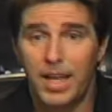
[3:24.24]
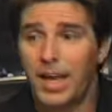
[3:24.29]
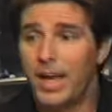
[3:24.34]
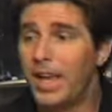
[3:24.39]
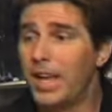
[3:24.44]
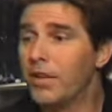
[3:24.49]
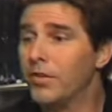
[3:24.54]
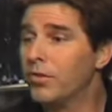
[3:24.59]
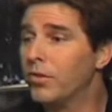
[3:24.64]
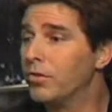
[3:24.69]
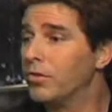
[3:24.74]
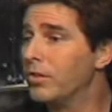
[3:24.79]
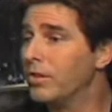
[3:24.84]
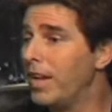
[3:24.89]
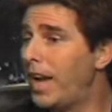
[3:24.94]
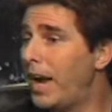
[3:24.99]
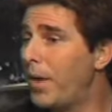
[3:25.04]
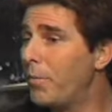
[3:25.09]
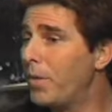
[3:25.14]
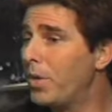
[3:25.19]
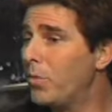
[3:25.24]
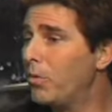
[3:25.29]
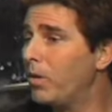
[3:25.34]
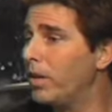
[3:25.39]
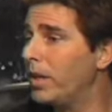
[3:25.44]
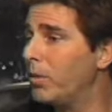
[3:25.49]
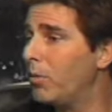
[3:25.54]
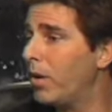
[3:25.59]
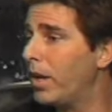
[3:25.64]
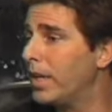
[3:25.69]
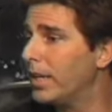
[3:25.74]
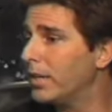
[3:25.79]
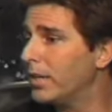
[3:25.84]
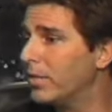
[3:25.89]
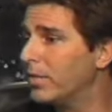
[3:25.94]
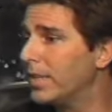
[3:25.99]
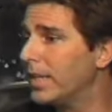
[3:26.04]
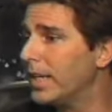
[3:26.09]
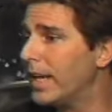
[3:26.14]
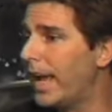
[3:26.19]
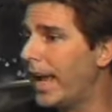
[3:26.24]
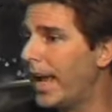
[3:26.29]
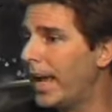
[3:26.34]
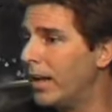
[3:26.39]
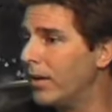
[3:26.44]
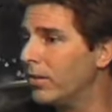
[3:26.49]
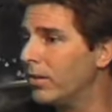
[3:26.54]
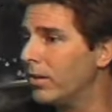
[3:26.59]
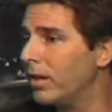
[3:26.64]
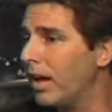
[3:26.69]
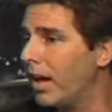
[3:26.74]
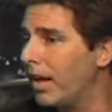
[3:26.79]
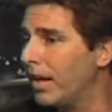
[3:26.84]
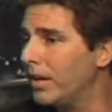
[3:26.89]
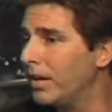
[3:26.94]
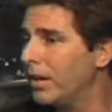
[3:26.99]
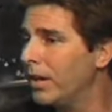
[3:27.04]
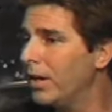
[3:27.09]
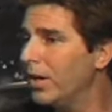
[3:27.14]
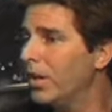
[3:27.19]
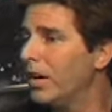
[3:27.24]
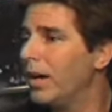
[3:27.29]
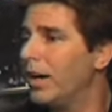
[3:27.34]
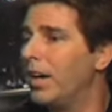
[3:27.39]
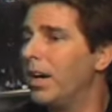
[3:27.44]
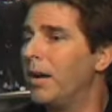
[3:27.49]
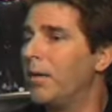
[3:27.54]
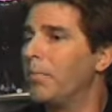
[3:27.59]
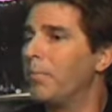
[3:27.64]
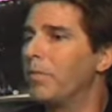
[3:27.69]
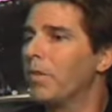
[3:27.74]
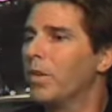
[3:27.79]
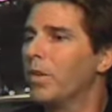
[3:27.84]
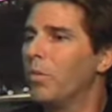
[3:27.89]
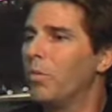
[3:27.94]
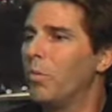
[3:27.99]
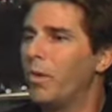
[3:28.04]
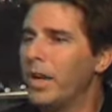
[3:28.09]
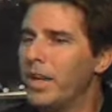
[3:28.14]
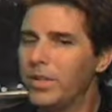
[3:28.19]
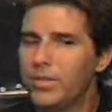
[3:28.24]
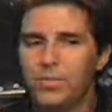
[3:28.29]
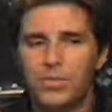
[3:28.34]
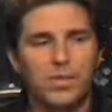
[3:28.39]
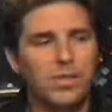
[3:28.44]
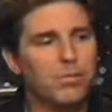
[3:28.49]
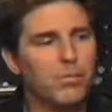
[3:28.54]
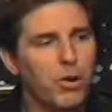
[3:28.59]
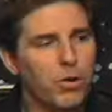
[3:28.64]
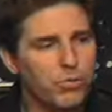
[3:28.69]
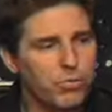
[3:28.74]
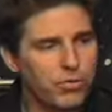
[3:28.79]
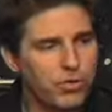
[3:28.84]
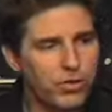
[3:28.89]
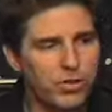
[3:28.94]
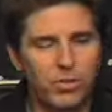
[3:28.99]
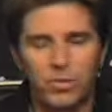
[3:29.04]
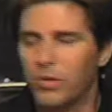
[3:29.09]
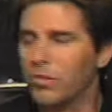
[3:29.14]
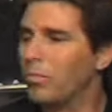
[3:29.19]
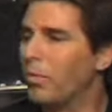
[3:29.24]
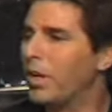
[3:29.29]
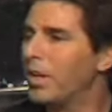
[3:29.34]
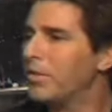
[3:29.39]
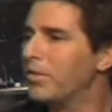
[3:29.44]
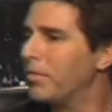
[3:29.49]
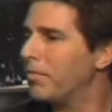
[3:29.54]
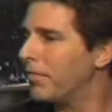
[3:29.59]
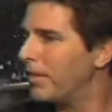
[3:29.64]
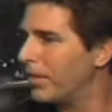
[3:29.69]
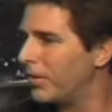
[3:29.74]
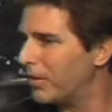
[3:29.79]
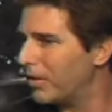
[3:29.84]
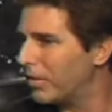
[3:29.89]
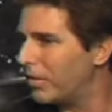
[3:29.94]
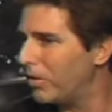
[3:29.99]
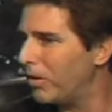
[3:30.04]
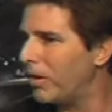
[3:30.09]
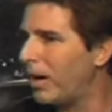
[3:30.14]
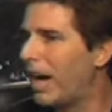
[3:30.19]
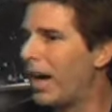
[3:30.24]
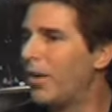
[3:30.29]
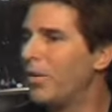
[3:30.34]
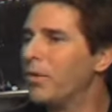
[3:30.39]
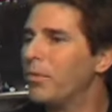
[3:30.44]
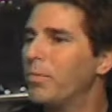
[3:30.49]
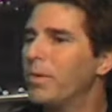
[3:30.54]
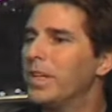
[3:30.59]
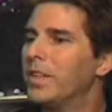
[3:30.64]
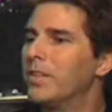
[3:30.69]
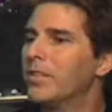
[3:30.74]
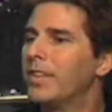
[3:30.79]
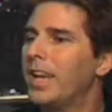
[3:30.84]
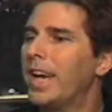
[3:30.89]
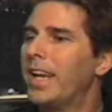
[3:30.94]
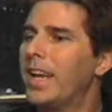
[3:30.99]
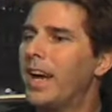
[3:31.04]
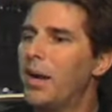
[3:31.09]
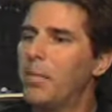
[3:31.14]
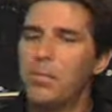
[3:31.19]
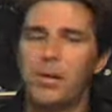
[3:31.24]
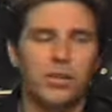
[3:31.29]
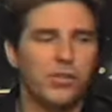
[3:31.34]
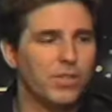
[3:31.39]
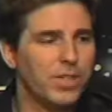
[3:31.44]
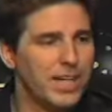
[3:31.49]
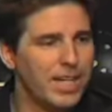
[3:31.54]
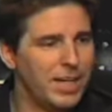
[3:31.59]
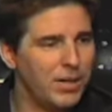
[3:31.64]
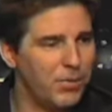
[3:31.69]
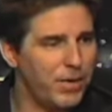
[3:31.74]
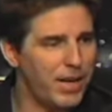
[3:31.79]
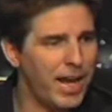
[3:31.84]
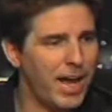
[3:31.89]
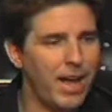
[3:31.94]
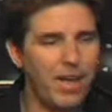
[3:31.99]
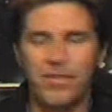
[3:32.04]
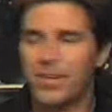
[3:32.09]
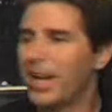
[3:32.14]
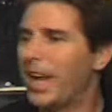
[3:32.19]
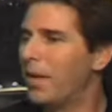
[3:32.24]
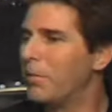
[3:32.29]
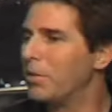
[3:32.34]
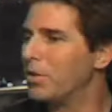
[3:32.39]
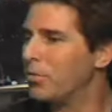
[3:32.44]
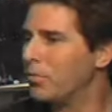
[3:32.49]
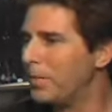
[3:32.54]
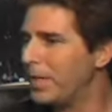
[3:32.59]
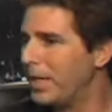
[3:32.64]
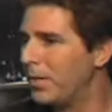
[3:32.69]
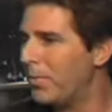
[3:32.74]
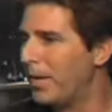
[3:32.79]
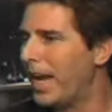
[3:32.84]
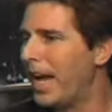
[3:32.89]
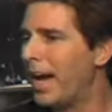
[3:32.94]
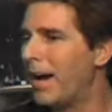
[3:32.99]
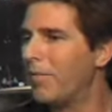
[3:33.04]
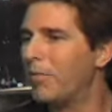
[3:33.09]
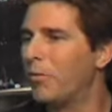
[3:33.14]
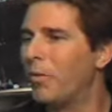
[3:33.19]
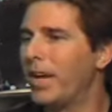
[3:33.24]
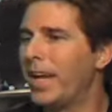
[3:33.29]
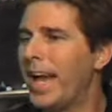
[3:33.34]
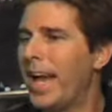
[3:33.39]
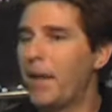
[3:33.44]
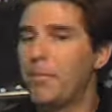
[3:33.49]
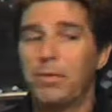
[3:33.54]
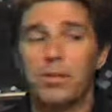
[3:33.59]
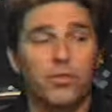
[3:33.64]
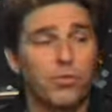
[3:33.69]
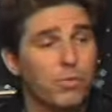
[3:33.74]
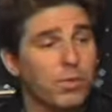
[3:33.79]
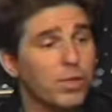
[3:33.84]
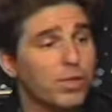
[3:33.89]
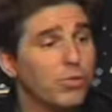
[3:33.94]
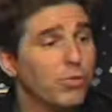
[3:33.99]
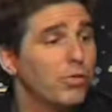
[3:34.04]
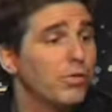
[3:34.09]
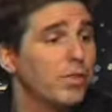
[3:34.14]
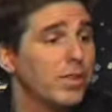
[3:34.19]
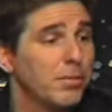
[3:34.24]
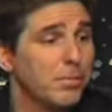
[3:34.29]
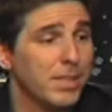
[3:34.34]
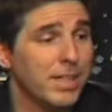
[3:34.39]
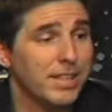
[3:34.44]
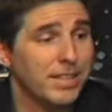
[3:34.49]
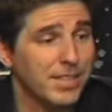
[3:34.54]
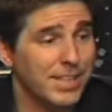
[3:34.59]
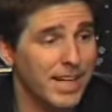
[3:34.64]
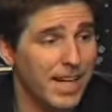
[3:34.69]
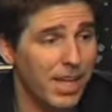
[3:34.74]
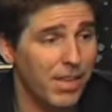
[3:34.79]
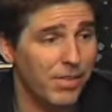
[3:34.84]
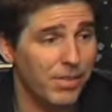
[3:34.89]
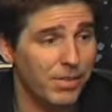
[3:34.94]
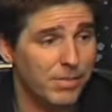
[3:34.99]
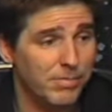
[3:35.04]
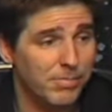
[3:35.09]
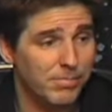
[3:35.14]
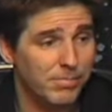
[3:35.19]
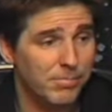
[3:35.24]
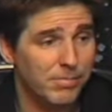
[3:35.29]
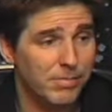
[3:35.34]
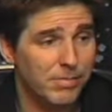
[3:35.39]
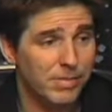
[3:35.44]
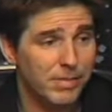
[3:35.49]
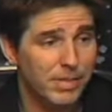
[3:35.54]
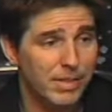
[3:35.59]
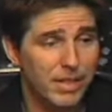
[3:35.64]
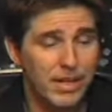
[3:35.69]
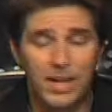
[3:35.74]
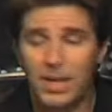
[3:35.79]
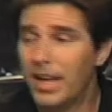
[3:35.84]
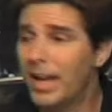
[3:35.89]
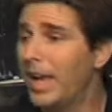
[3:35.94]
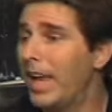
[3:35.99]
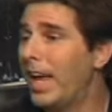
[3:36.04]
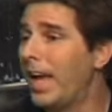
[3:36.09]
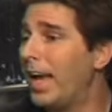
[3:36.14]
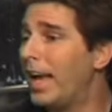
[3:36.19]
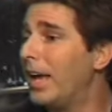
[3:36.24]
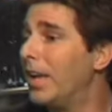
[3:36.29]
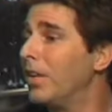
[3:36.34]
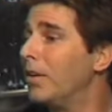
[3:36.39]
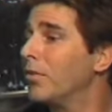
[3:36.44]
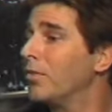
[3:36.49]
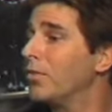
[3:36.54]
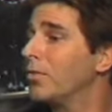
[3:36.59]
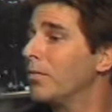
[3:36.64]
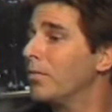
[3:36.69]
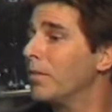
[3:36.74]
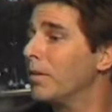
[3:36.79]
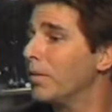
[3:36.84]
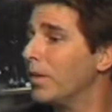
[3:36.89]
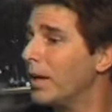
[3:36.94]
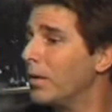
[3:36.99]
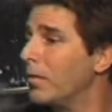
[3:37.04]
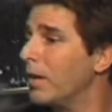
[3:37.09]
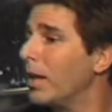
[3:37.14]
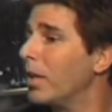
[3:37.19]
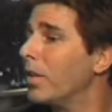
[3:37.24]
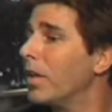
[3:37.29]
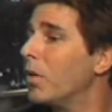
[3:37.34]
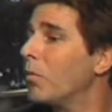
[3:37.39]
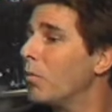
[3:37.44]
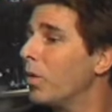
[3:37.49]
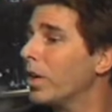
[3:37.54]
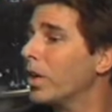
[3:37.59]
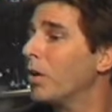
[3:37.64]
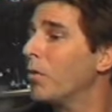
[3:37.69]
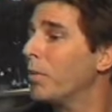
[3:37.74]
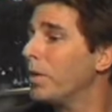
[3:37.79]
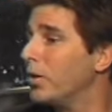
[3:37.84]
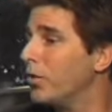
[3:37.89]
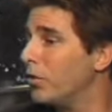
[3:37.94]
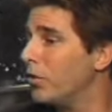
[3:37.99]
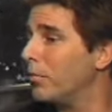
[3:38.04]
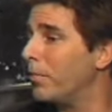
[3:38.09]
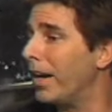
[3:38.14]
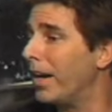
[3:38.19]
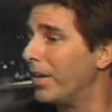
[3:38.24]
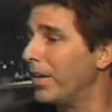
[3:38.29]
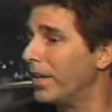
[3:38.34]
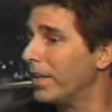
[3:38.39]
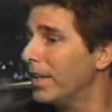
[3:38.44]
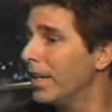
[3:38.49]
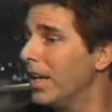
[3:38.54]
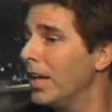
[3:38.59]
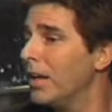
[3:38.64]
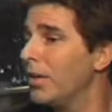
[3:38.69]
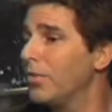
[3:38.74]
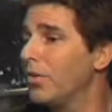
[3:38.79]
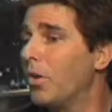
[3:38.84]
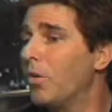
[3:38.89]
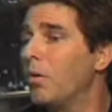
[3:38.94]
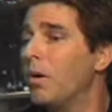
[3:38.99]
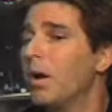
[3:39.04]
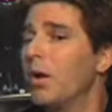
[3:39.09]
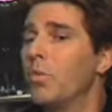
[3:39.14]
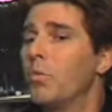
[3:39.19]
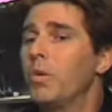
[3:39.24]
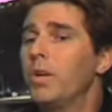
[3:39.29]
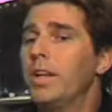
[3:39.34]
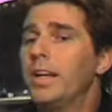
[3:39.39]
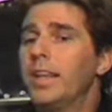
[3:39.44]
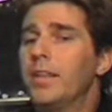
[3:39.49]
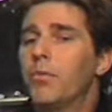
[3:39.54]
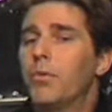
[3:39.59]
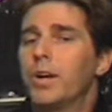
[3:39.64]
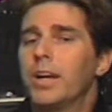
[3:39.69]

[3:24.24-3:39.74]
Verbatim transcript: And so tonight we really want to just get a handle on um, what is an emotional and what is a physical, how do we decide how much E we have and how much P we have, what happens when the two of them get together, and, and, and then what can we do about it. So really, we're